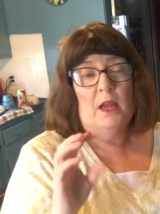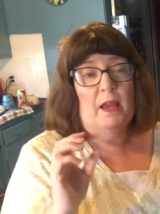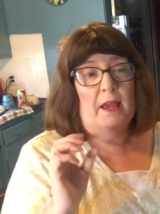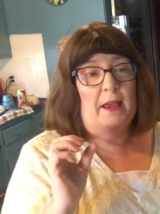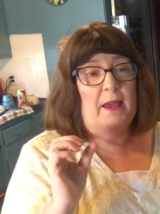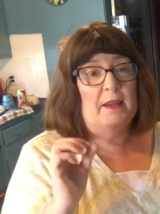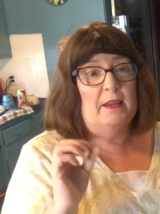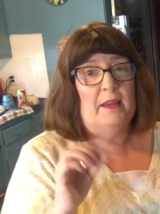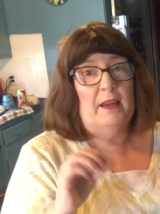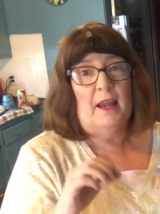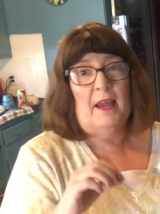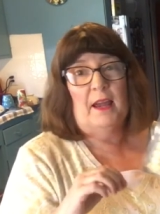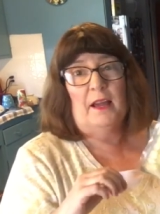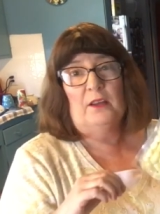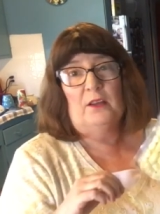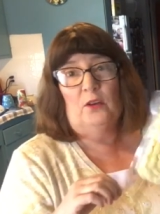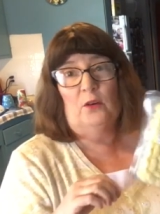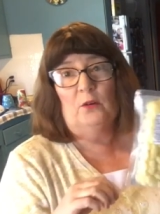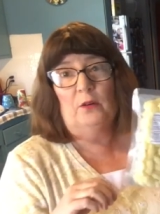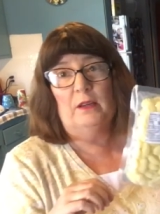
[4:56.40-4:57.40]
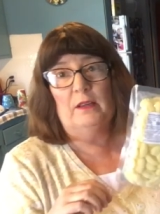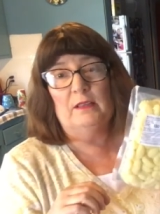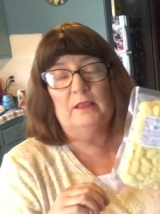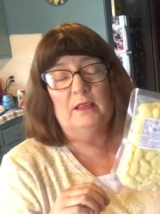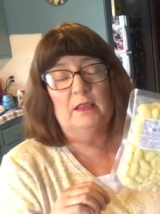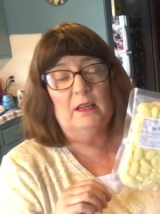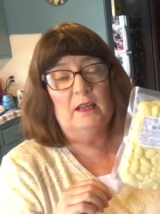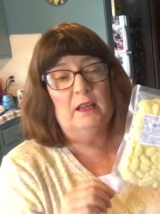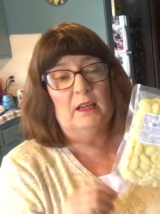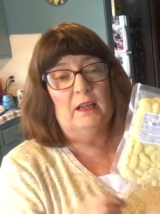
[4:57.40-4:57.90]
And it had yolkies
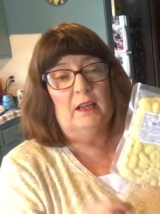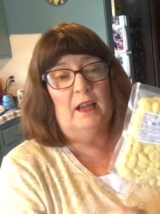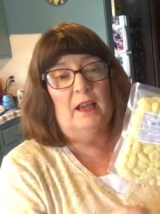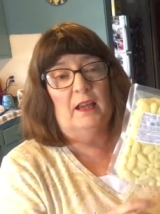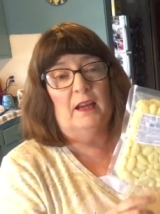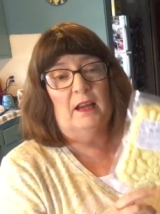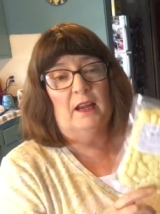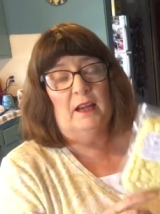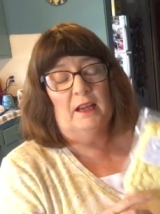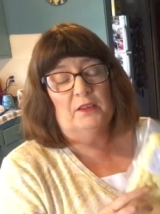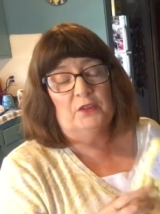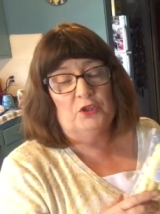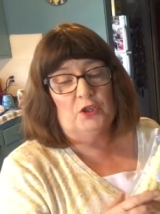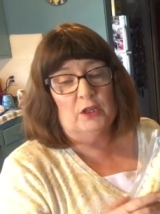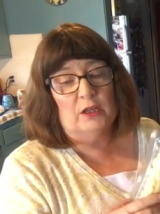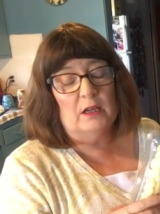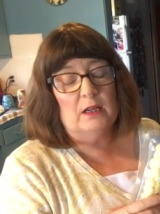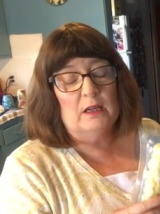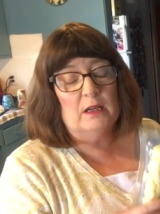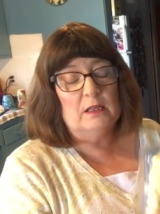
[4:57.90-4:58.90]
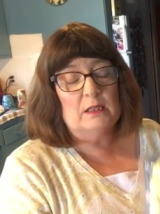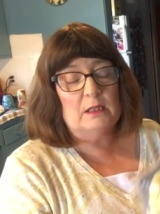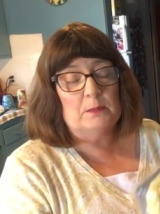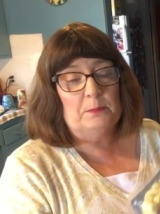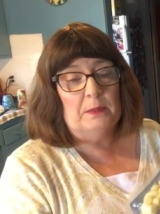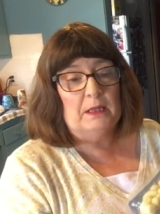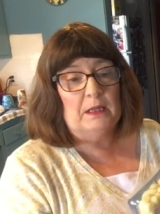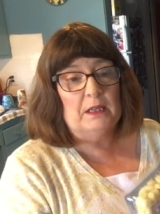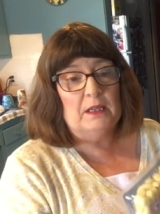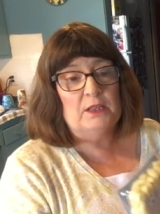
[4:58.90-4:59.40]
in it, and it had chicken and
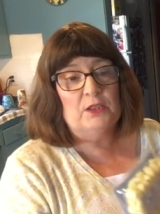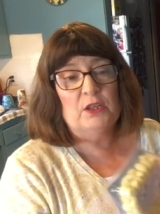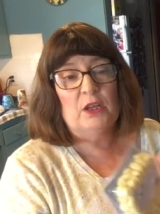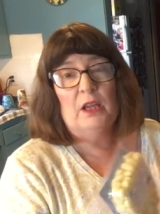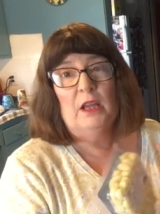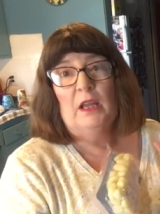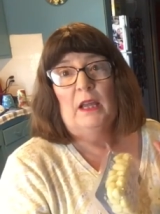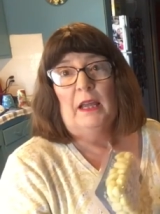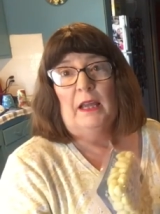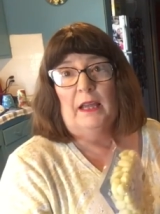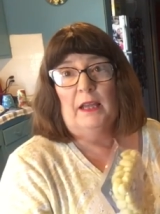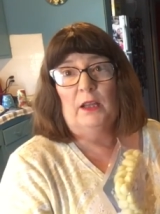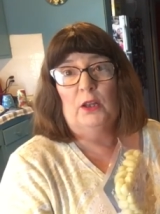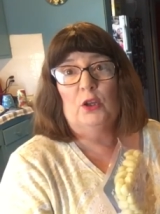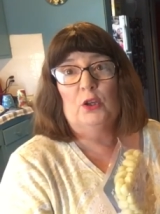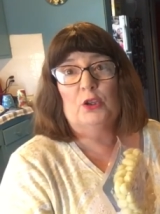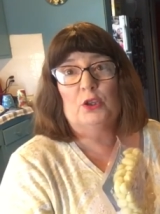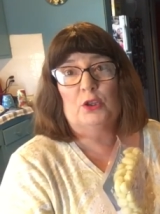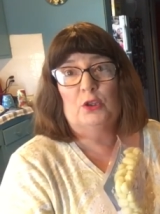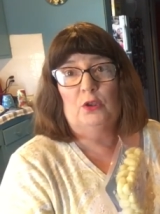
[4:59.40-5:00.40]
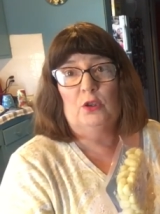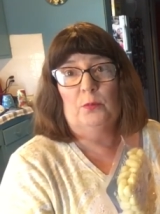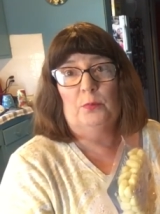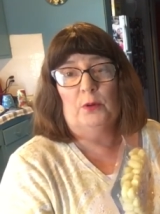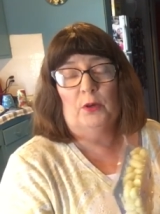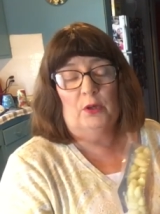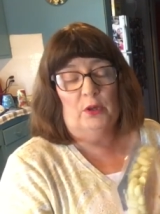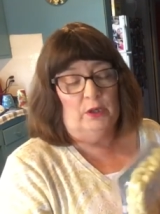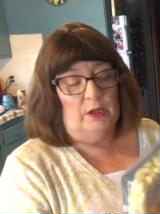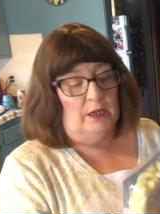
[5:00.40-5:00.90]
spinach. It looks
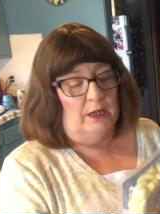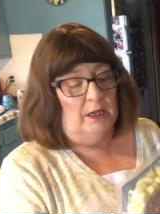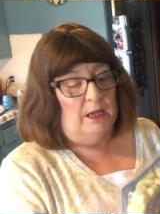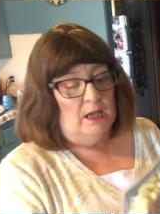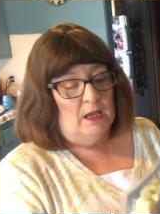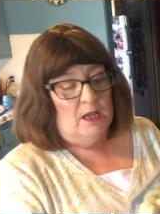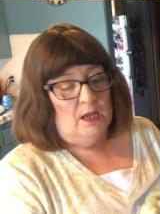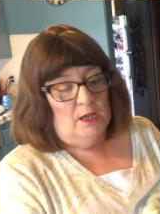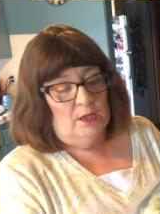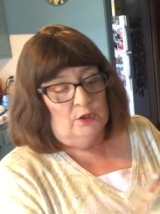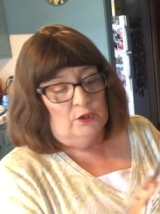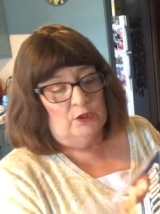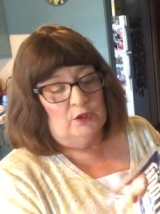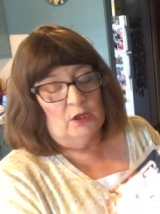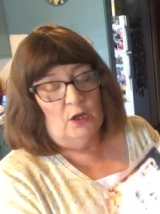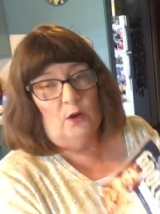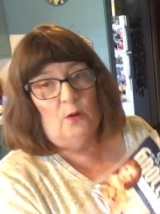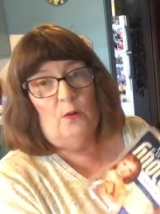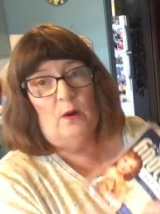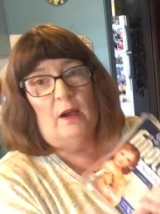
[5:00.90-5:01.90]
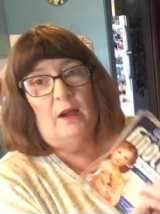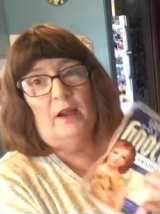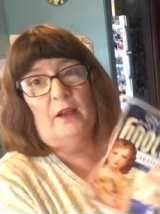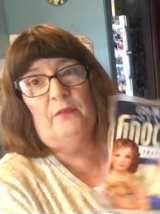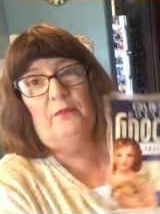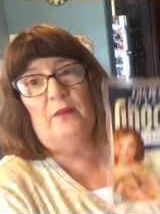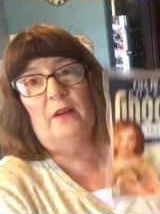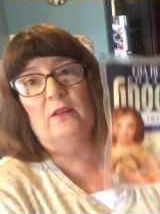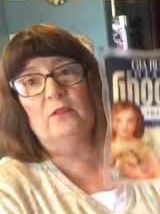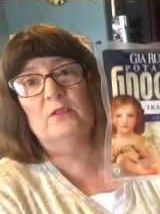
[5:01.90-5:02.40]
super good. So I
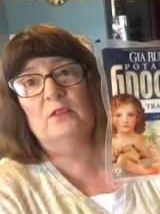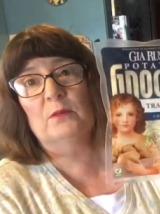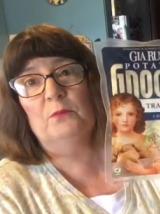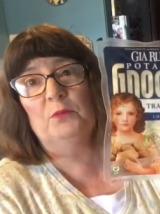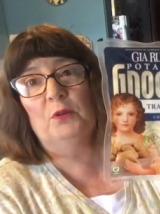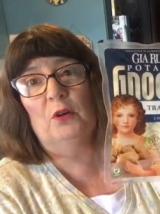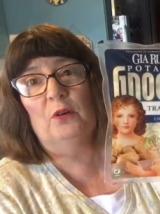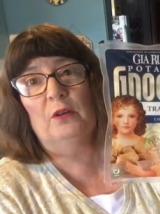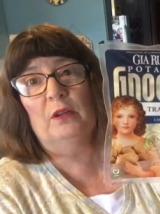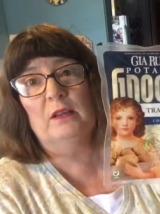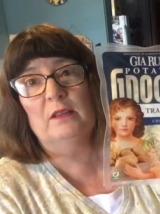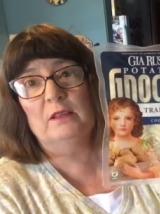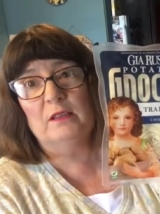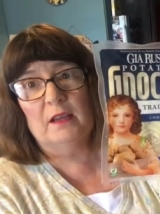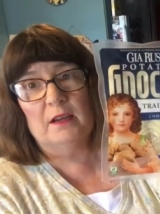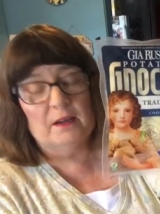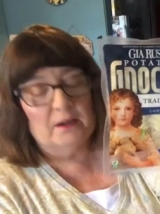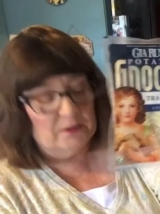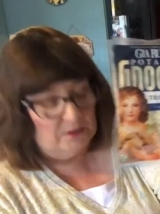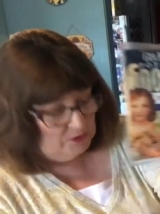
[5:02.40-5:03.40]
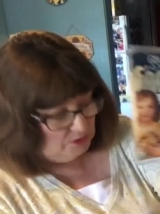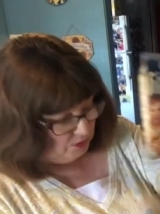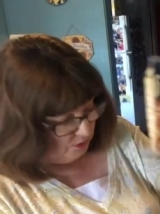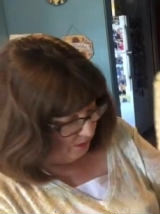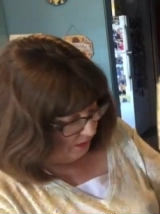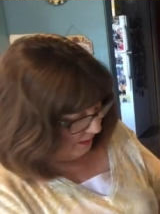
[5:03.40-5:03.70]
found some yolkies there, so I